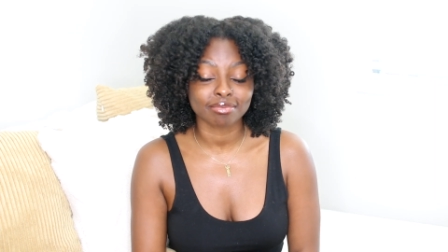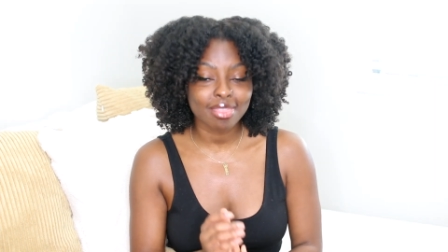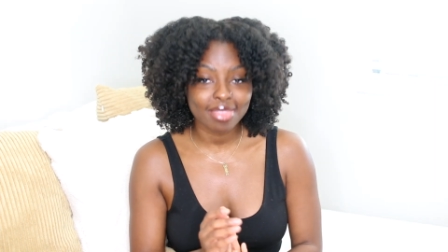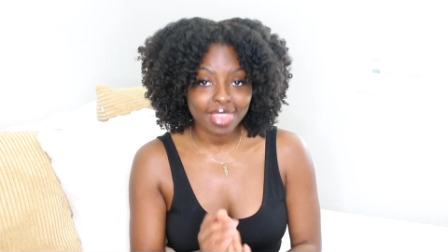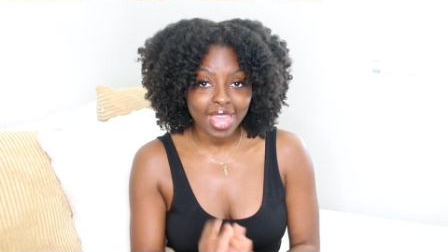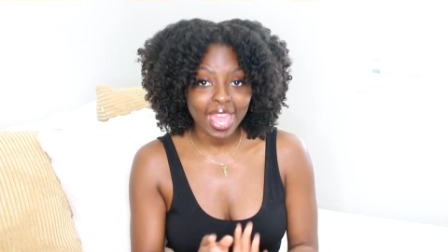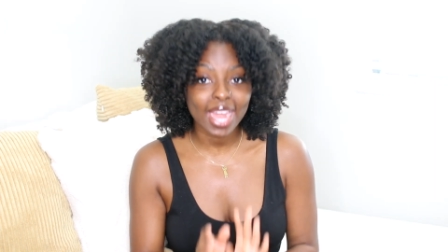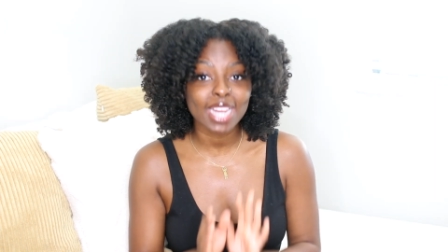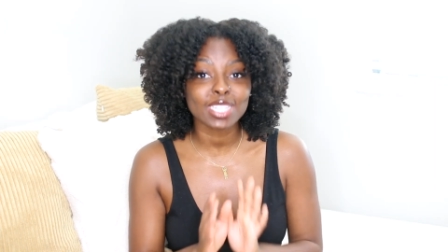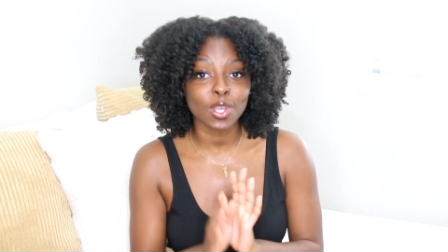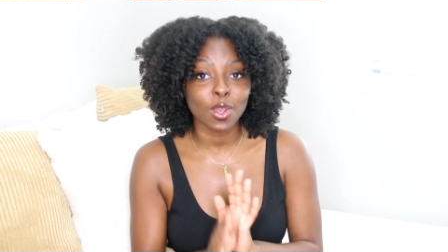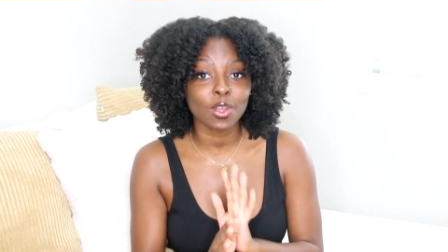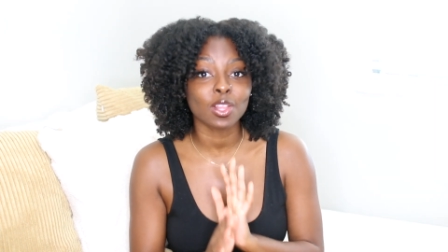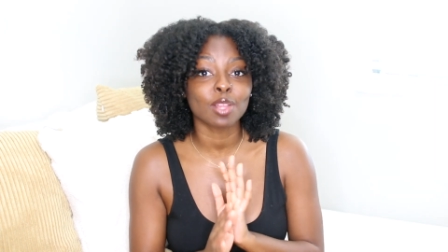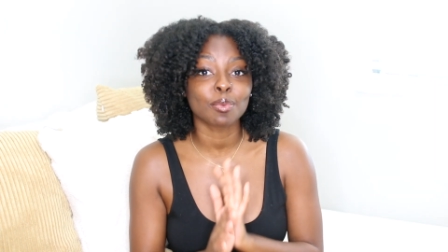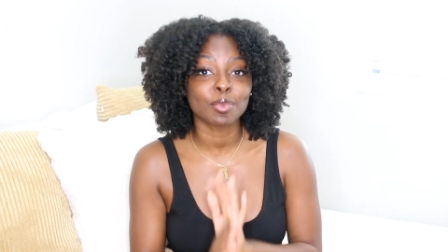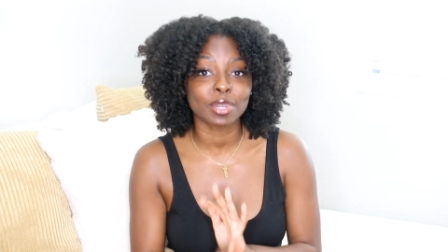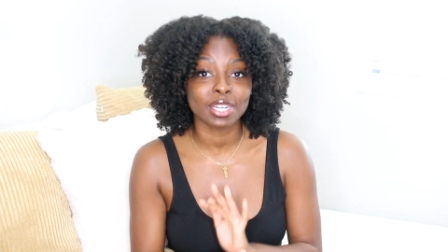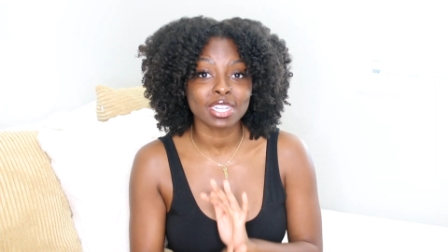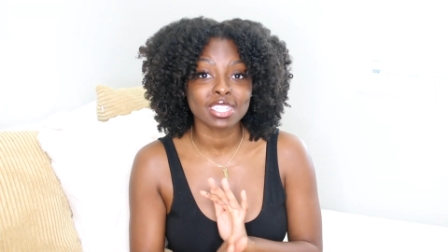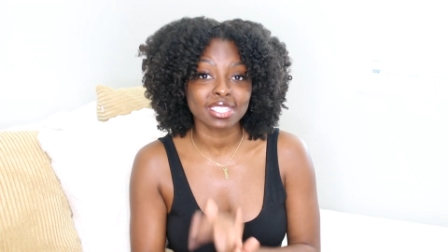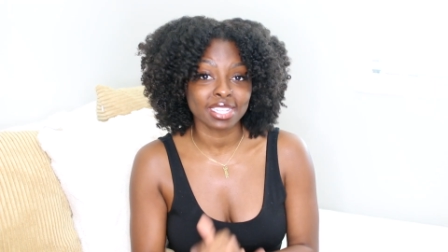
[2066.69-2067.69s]
That is all
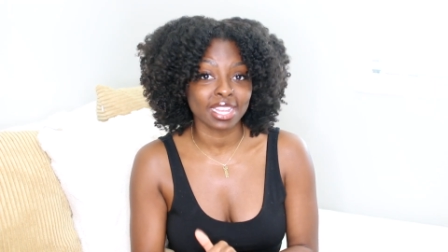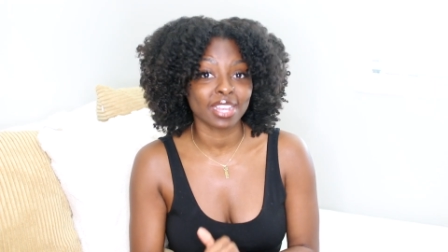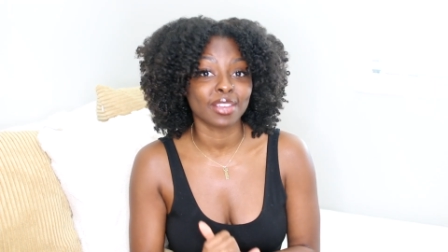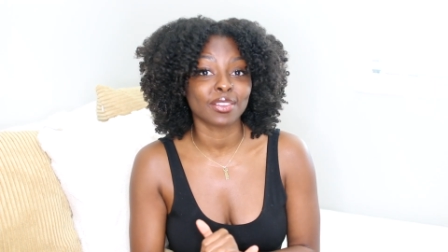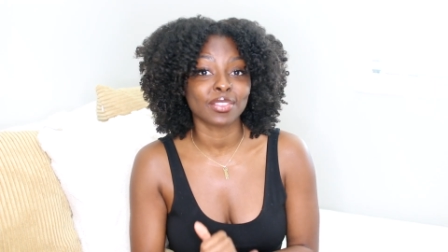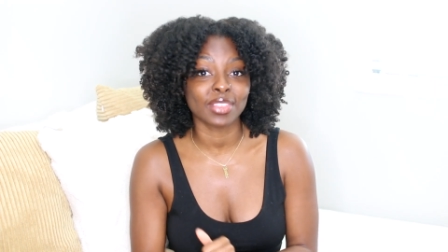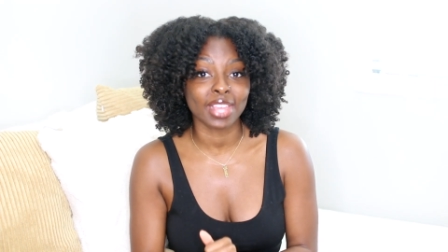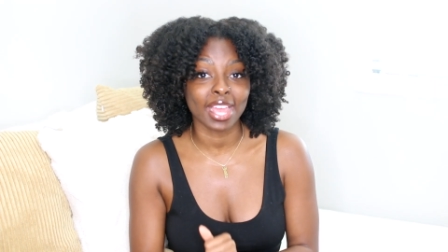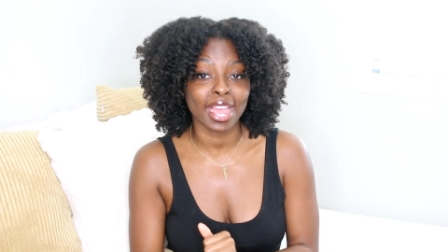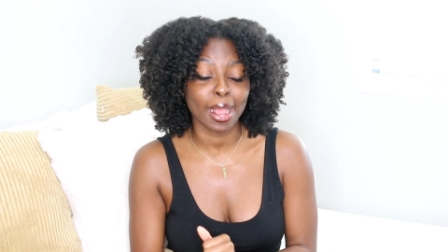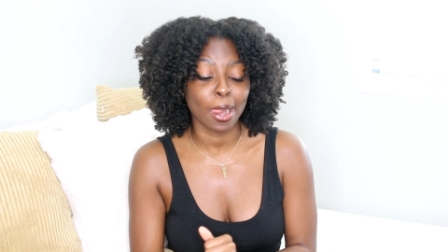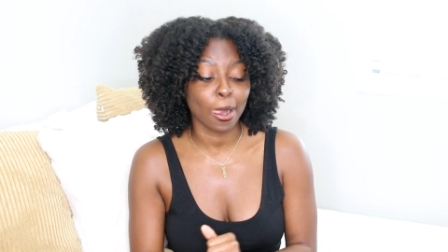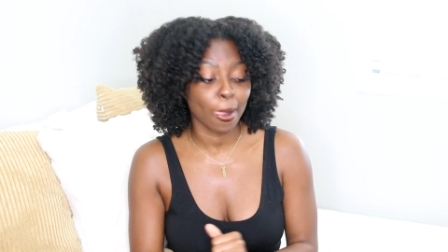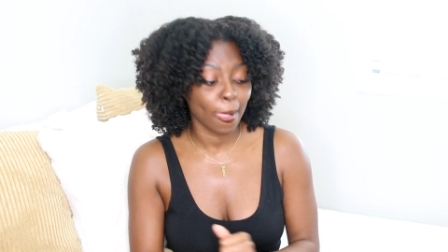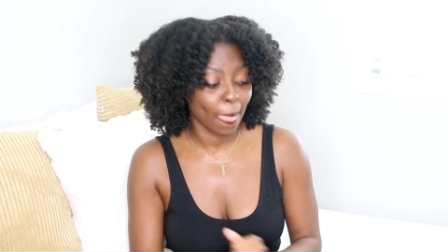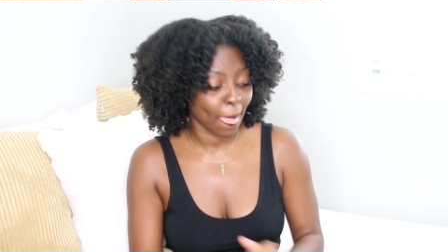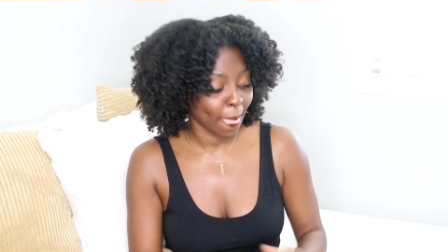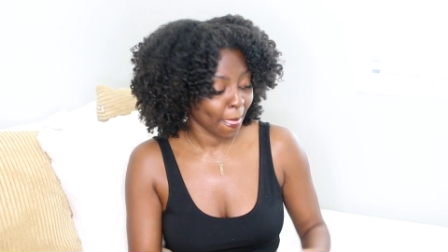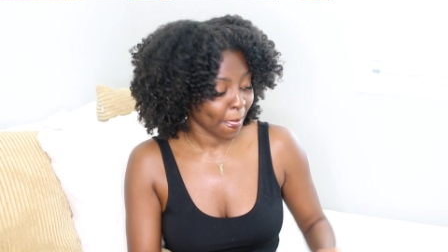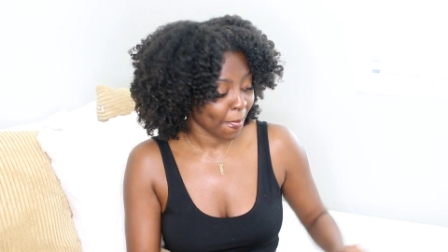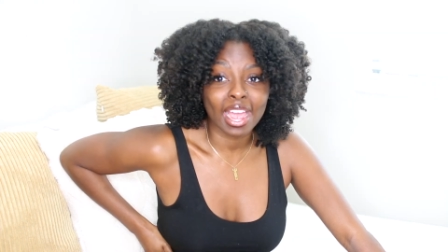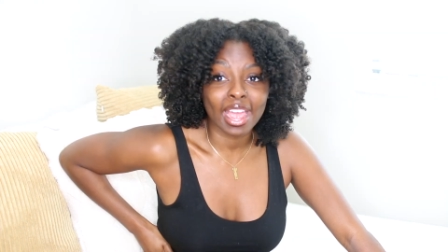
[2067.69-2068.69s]
I'm gonna say on that.
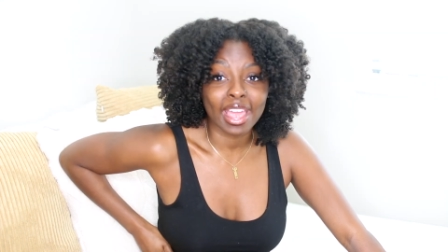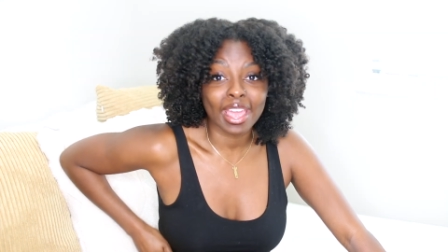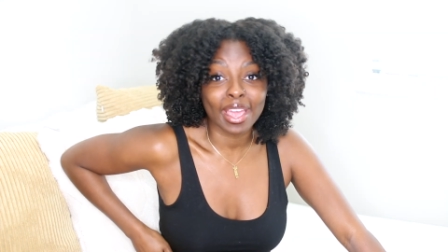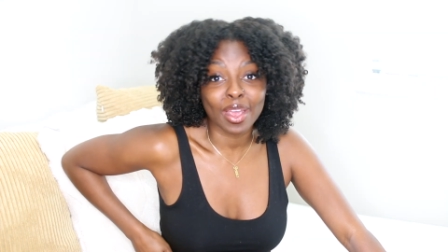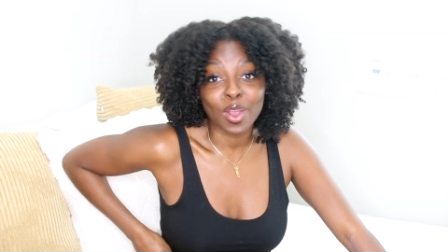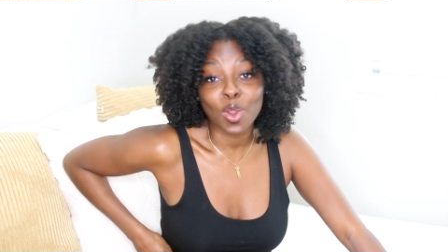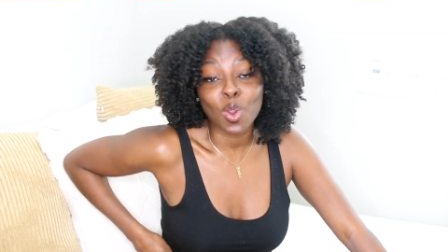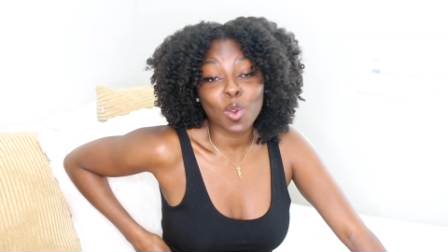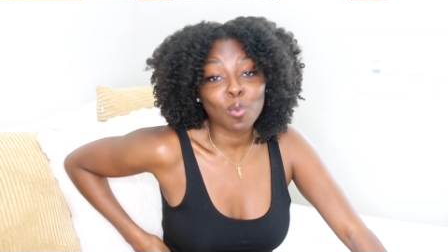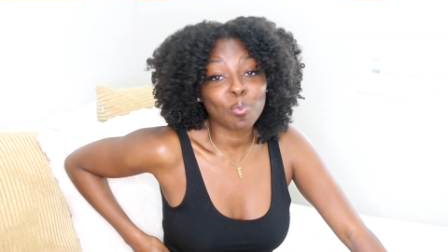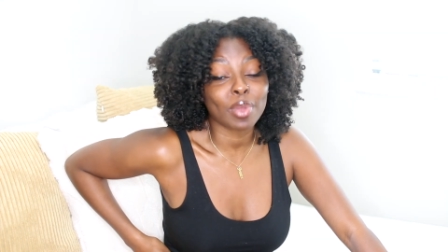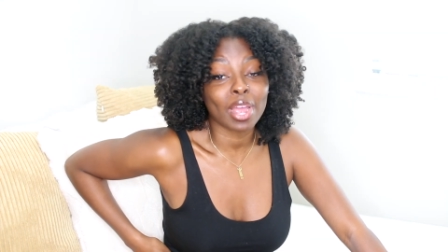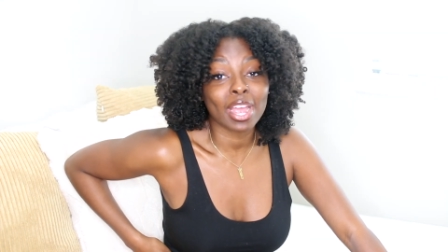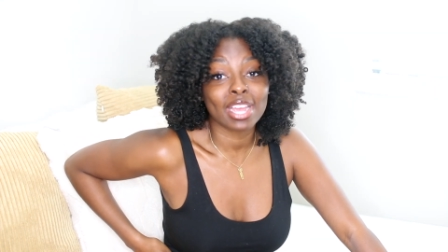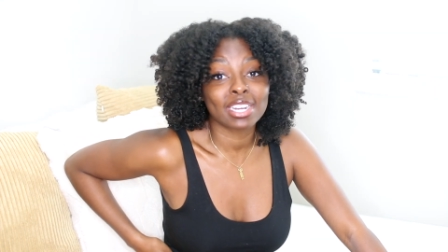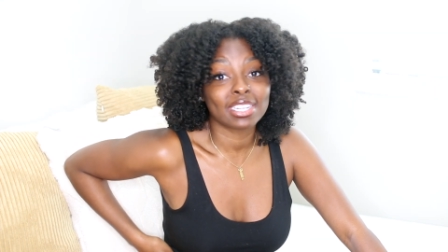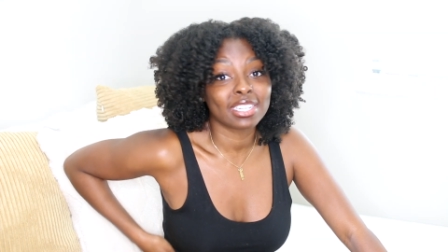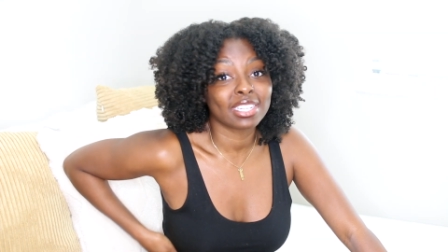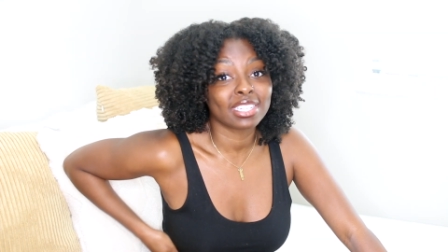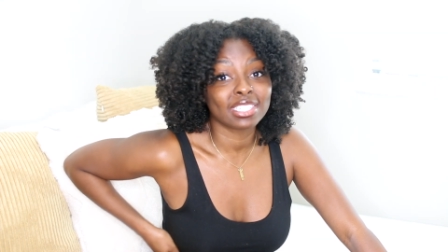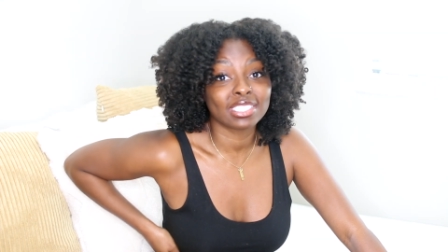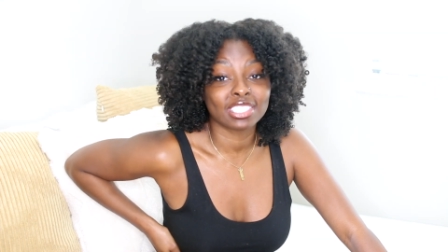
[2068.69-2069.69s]
I hope
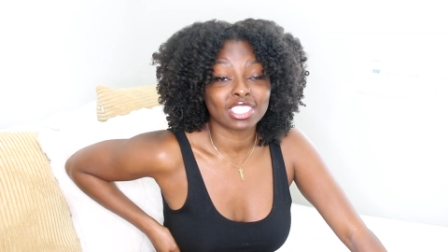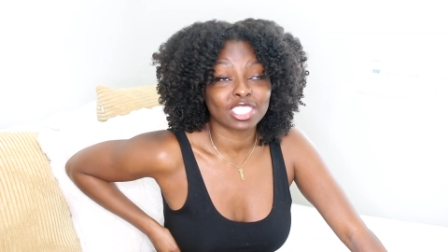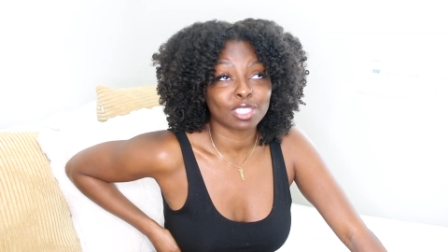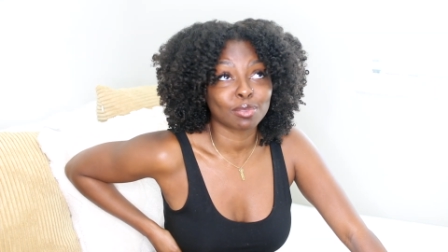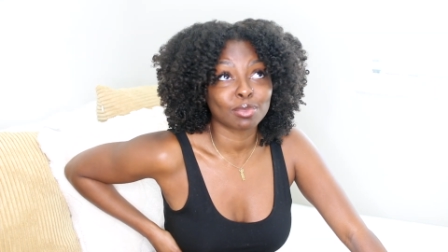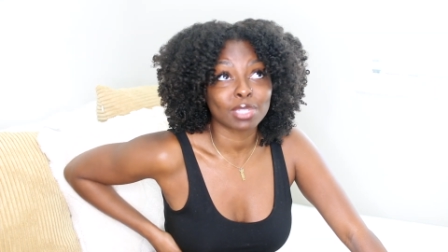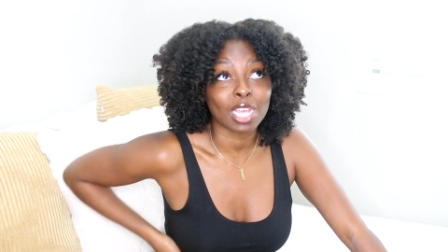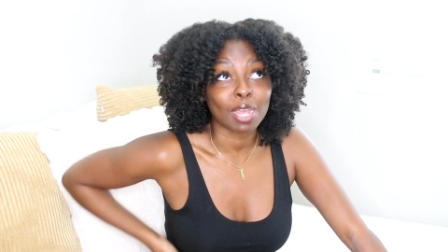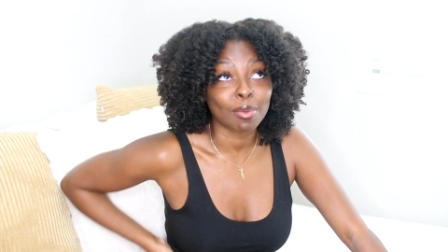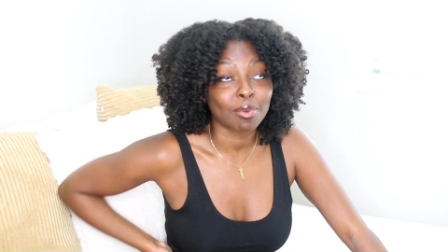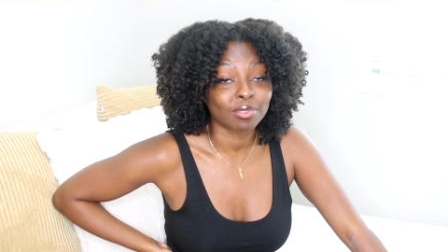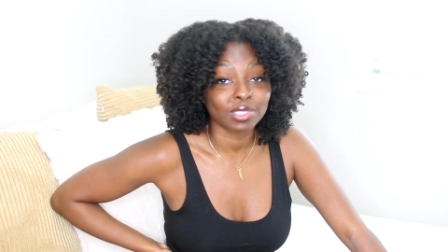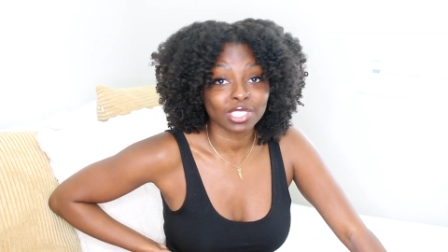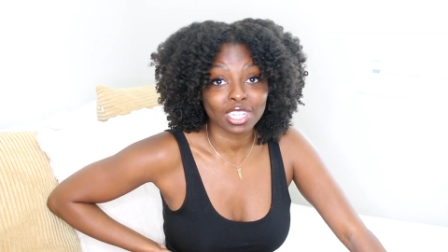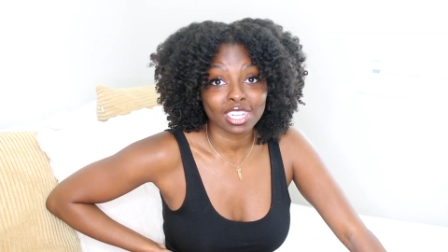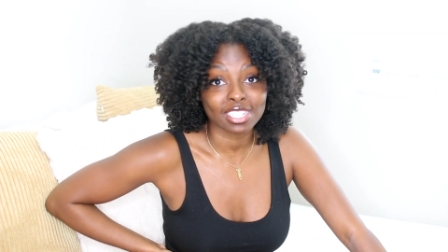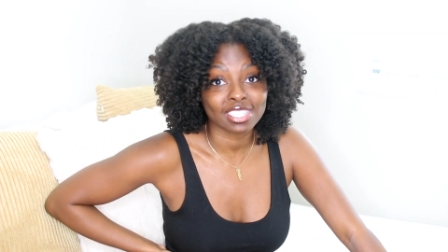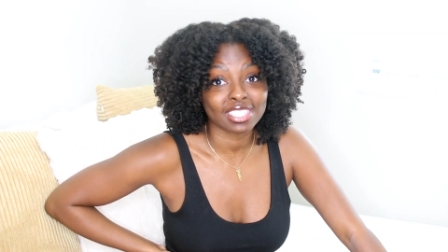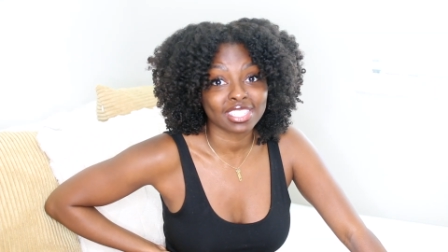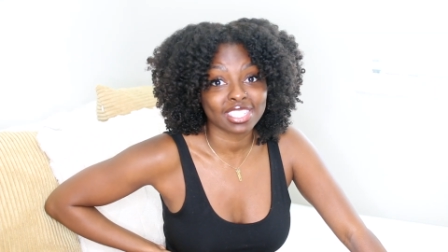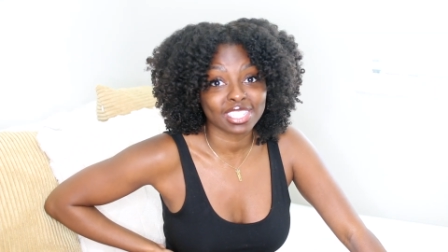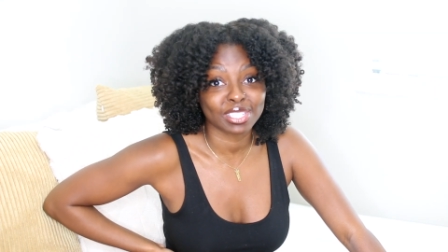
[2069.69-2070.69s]
I did some type of
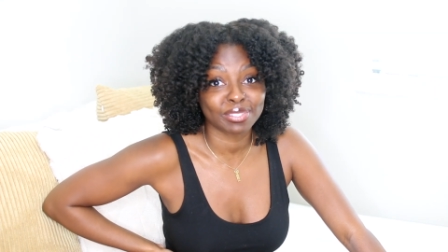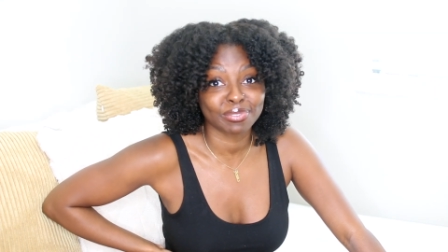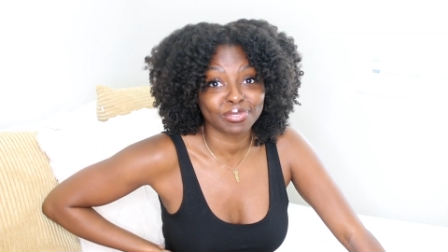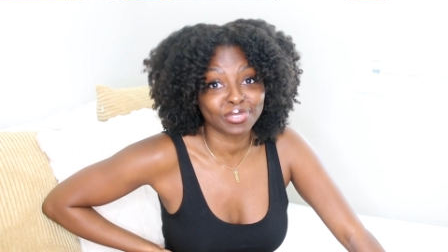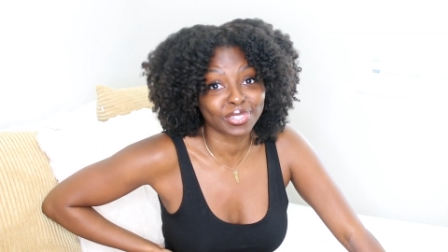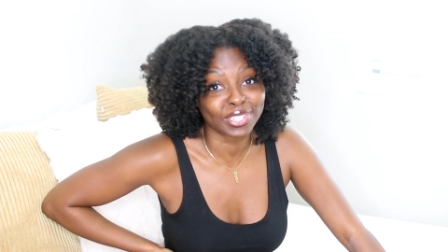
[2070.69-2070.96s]
justice